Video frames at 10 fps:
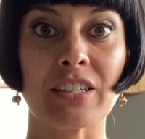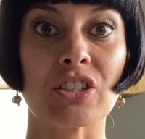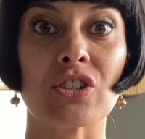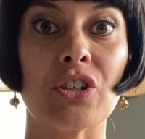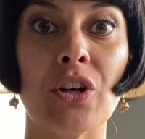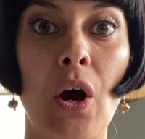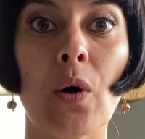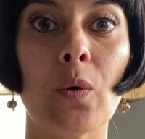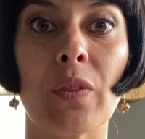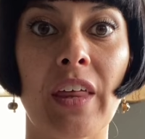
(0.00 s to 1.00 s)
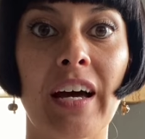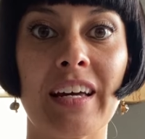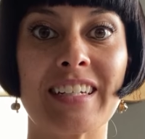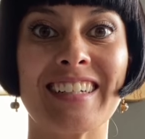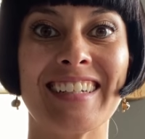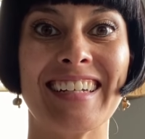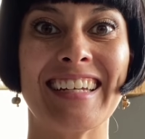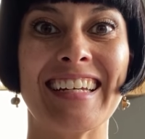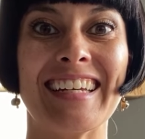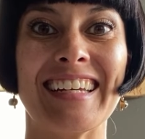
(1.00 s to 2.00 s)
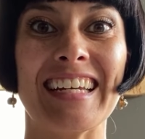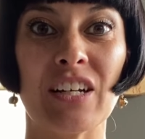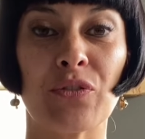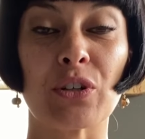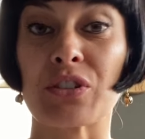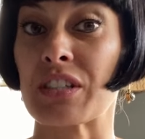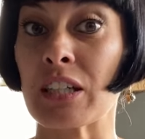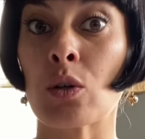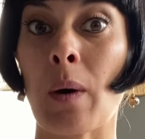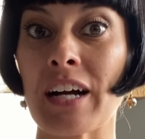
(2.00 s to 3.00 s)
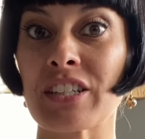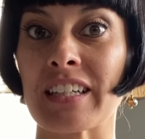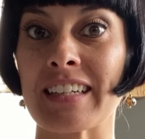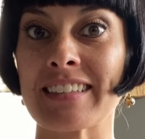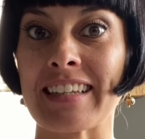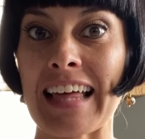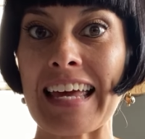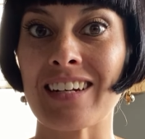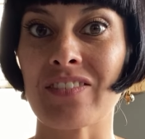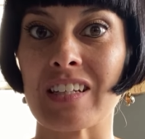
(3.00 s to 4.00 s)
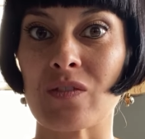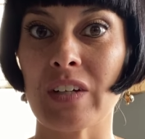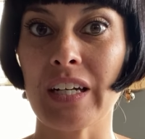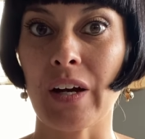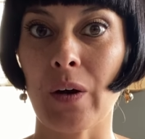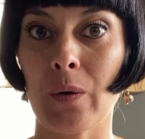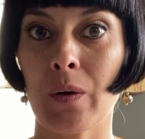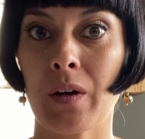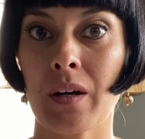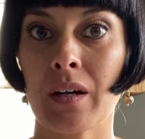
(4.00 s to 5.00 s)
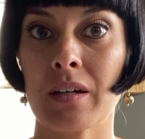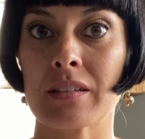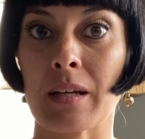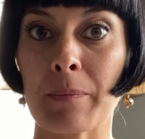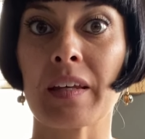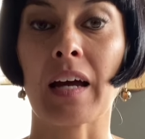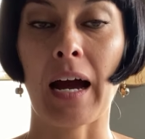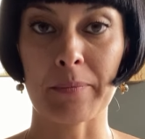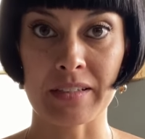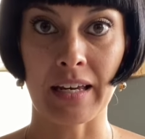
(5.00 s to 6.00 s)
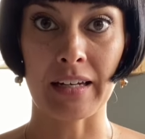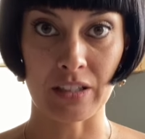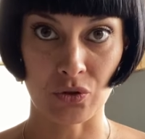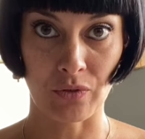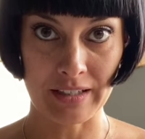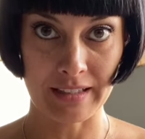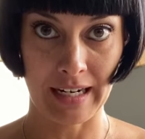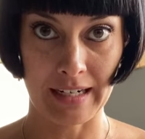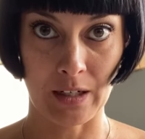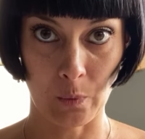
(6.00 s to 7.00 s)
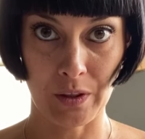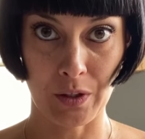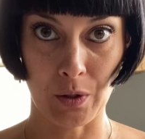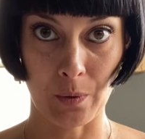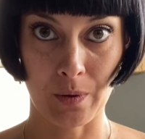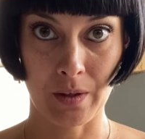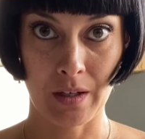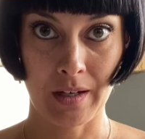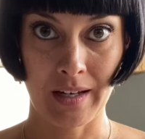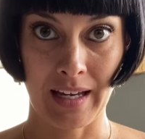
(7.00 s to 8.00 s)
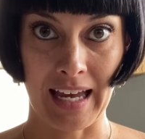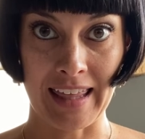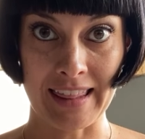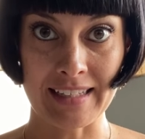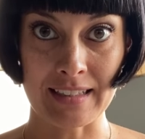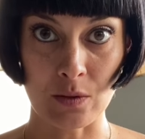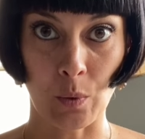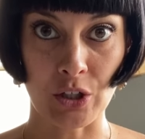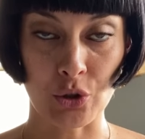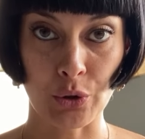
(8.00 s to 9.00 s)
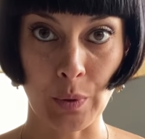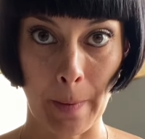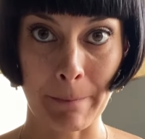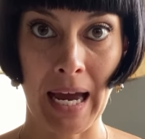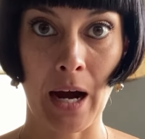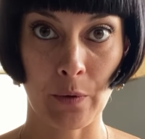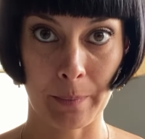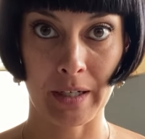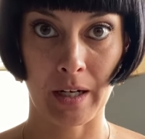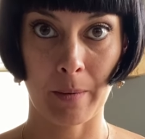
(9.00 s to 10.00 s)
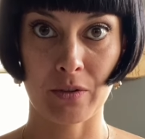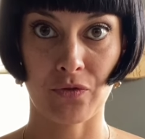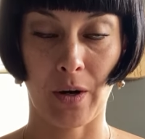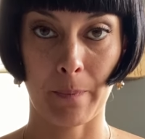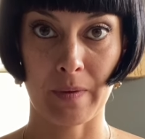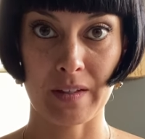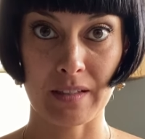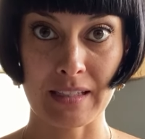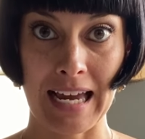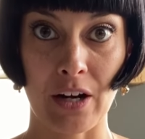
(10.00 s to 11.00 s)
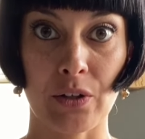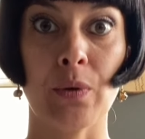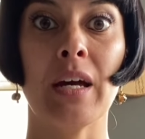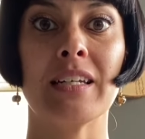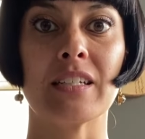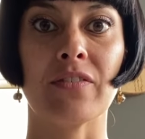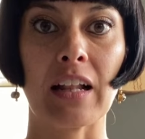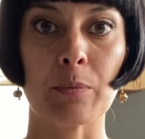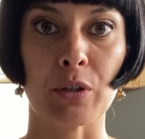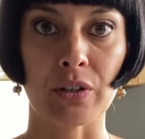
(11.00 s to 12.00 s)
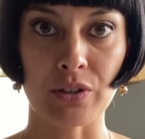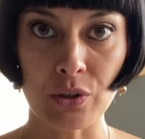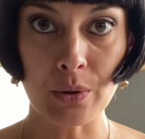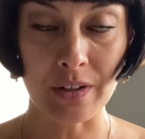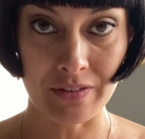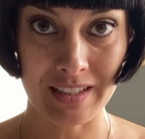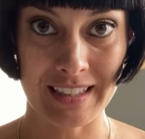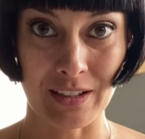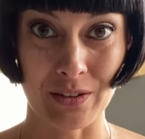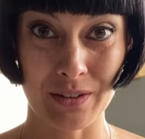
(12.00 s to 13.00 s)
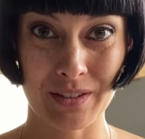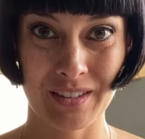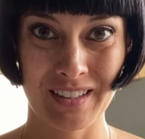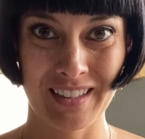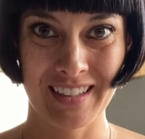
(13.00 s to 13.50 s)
just know that if you're still watching this at the end of this video, something I'm saying is resonating with you. And this is where true empowerment comes from. This is how you develop your intuitive skills